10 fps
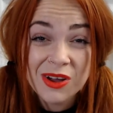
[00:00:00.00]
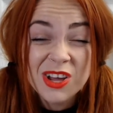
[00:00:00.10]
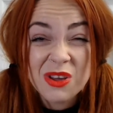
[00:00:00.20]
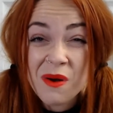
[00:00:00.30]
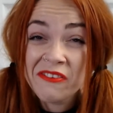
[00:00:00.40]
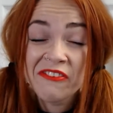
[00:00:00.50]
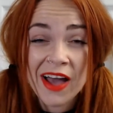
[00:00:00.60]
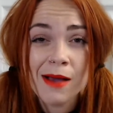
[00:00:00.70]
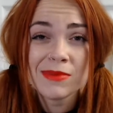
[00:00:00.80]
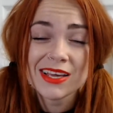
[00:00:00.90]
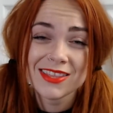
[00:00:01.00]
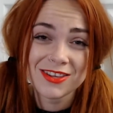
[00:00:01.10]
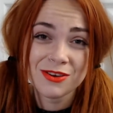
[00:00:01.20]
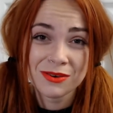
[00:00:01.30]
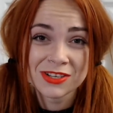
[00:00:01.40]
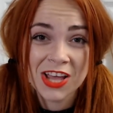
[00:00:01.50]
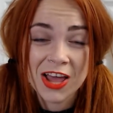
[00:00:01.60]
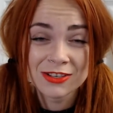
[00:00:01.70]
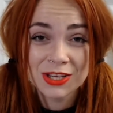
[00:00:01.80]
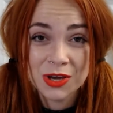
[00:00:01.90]
You have family that you could
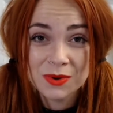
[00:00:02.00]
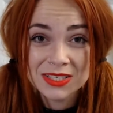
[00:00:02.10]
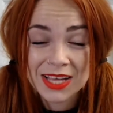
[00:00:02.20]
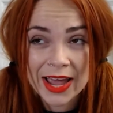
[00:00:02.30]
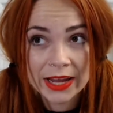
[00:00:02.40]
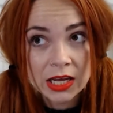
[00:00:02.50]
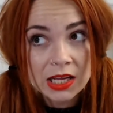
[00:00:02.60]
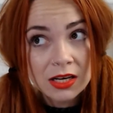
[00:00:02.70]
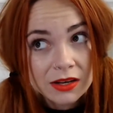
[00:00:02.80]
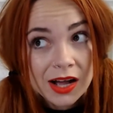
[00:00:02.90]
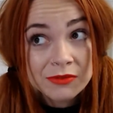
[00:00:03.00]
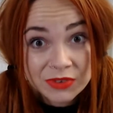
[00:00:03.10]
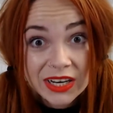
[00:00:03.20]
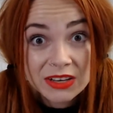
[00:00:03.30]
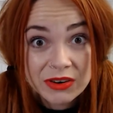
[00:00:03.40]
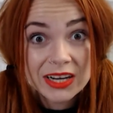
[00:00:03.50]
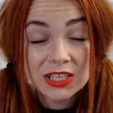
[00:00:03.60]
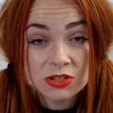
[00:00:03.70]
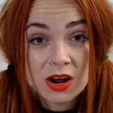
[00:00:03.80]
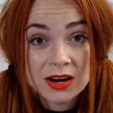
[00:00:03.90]
turn to and say, look, I'm really, really
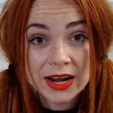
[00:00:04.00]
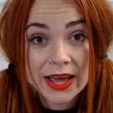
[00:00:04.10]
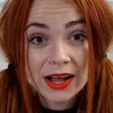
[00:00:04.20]
struggling.